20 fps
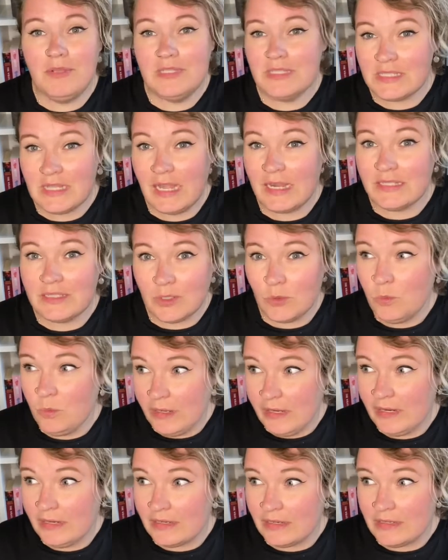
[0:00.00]
like the
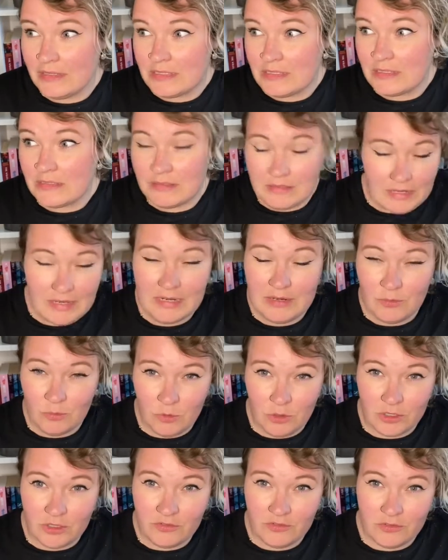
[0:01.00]
weirdest and the
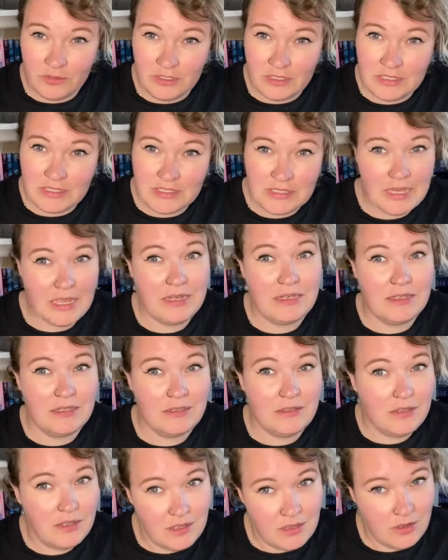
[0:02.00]
wonderfulest, and
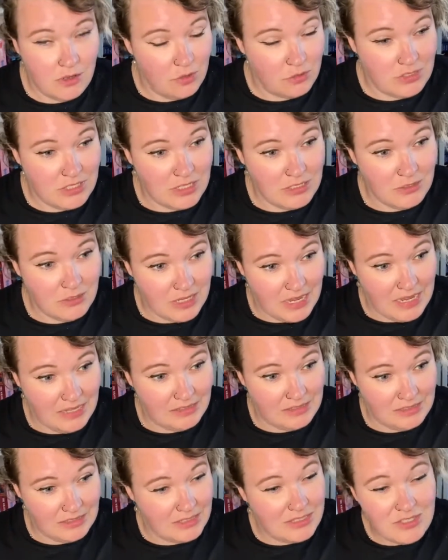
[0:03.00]
the Hotel
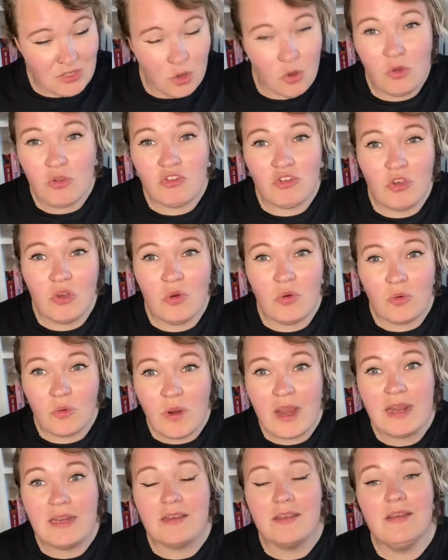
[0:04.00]
Deucalion is also
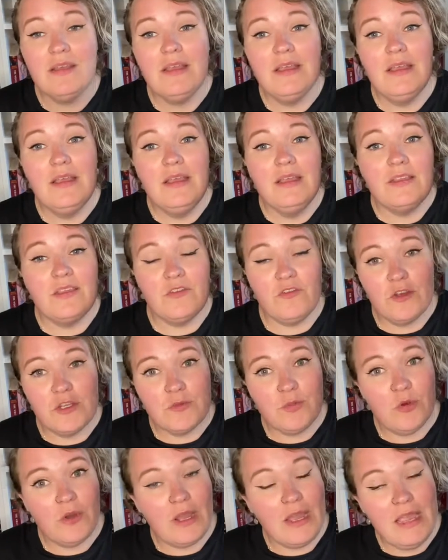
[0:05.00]
great. The first
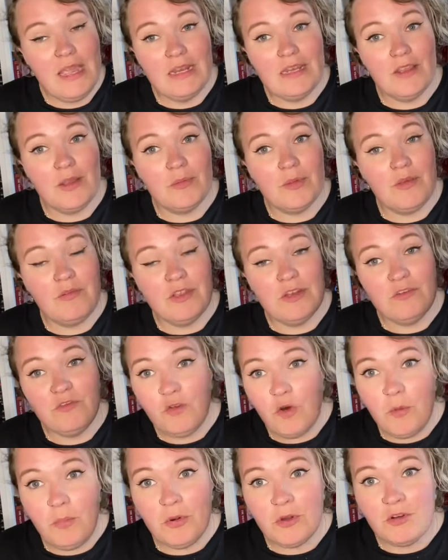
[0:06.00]
book I ended up giving
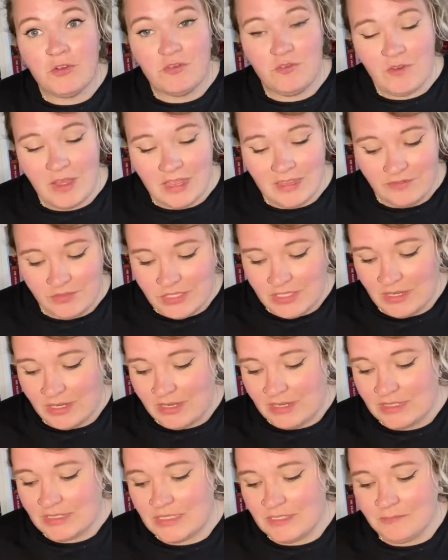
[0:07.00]
4.5
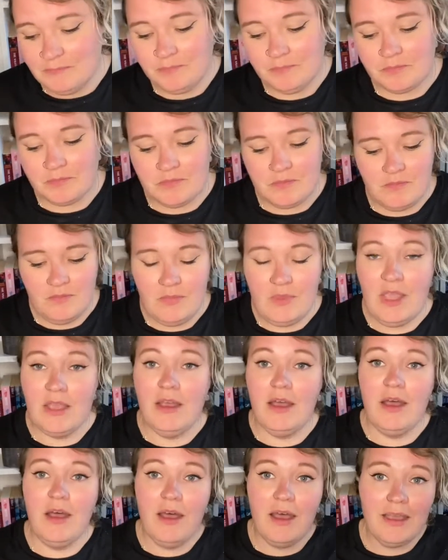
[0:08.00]
stars.
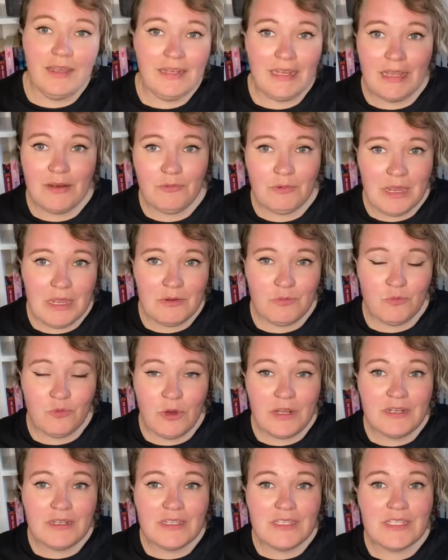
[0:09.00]
I then read
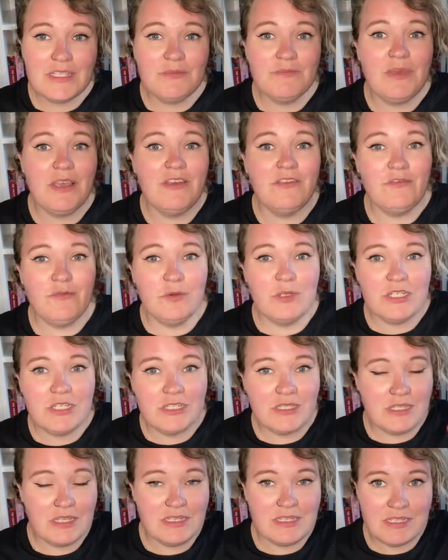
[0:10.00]
Wundersmith, which
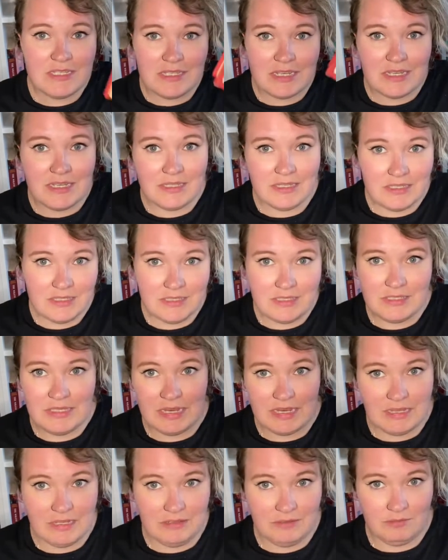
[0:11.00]
is, this is a
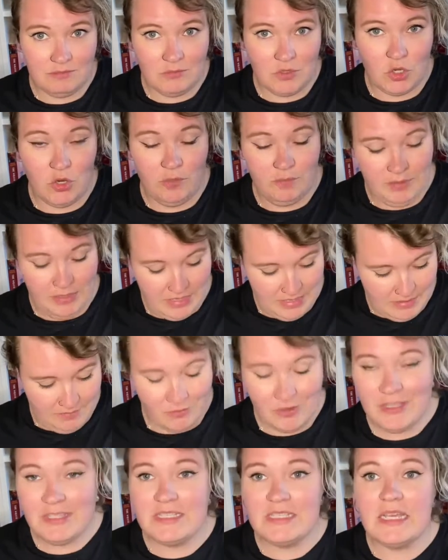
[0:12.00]
second copy, and I'm
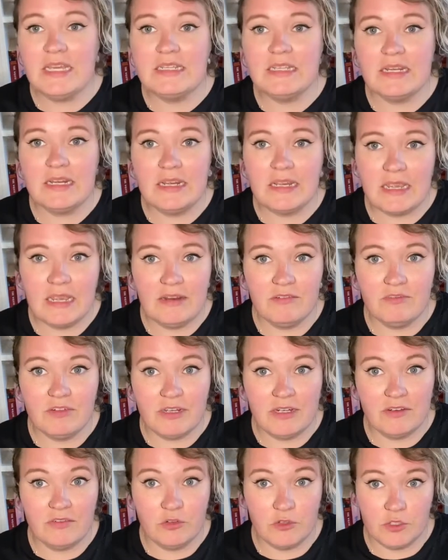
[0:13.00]
really sad that I can't
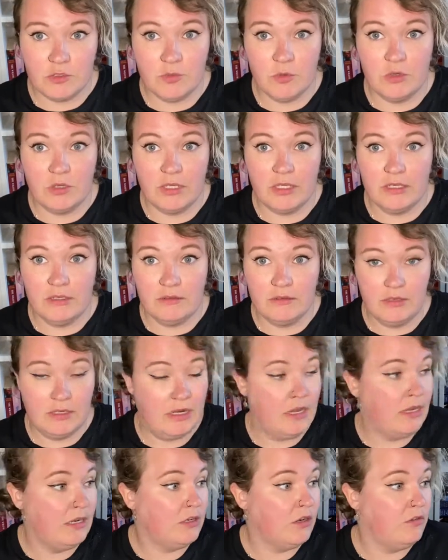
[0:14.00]
find the first book in
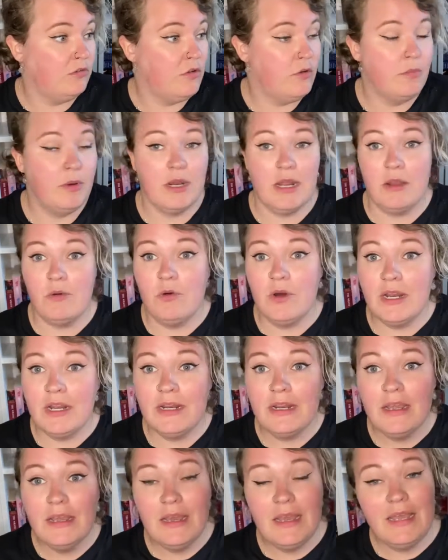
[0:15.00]
hardcover, but I want it.
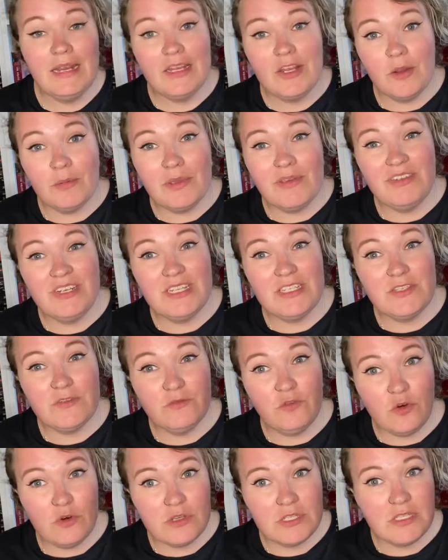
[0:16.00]
I ended up giving this
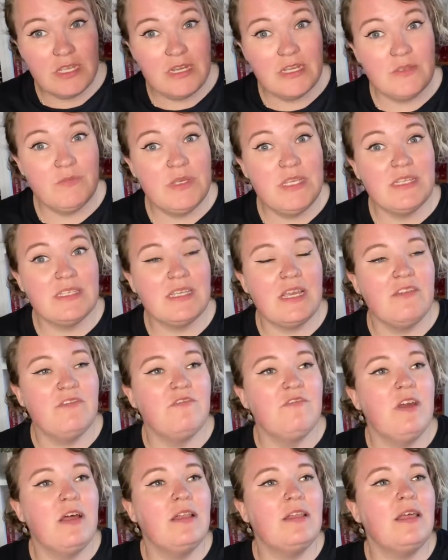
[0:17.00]
4 stars because I
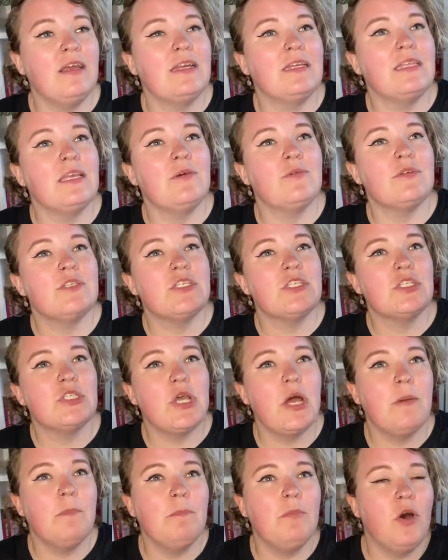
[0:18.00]
felt like there was
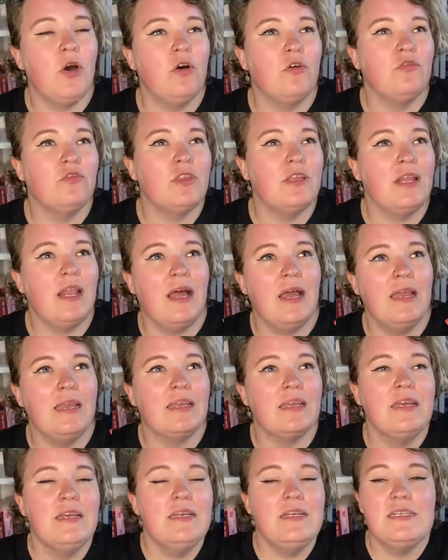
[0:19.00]
some of the like
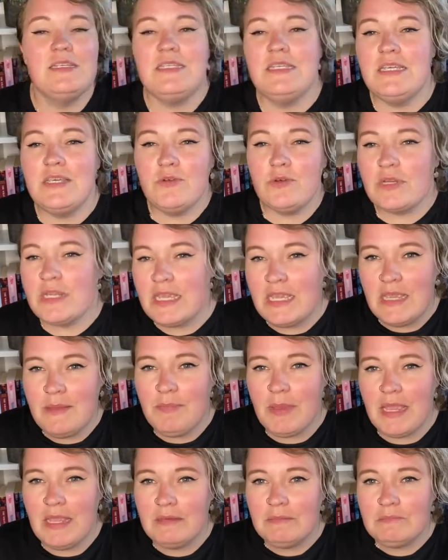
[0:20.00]
secret
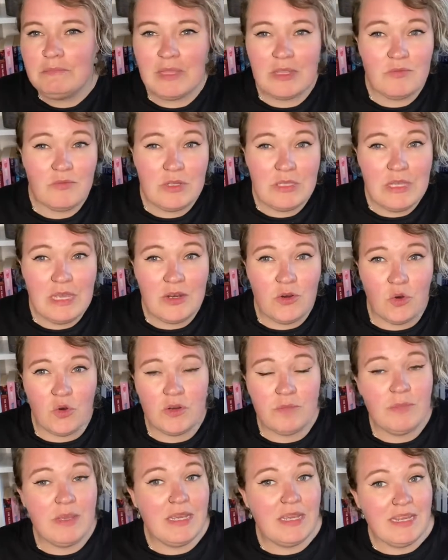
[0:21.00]
keeping that really
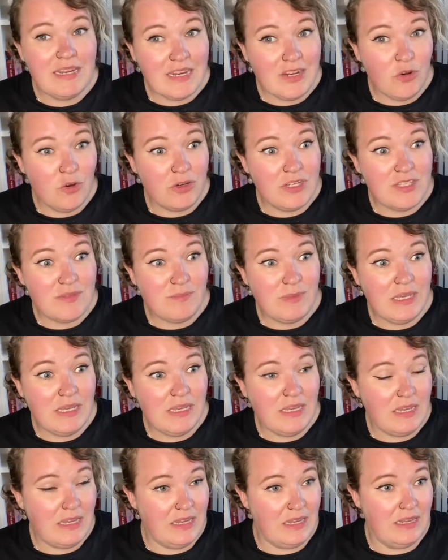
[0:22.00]
annoyed me. It annoys me
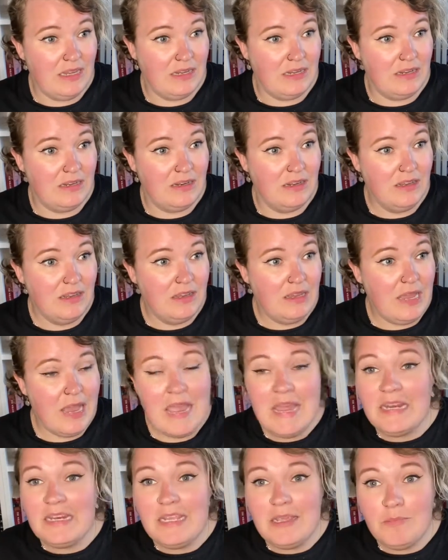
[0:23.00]
in
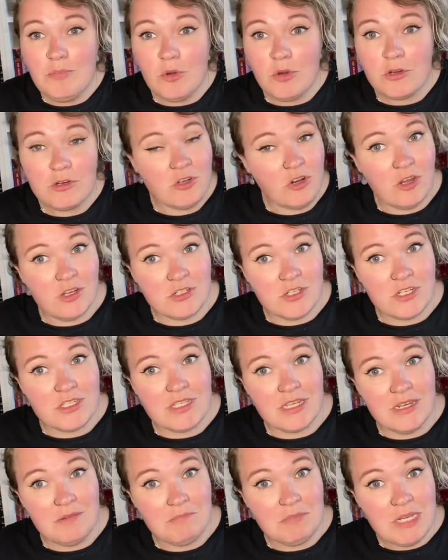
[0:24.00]
any book, not just
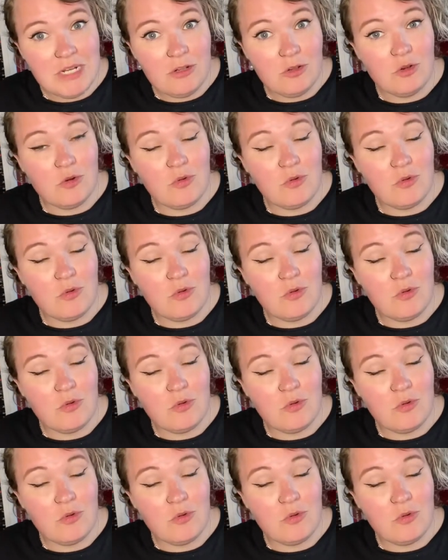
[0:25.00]
in middle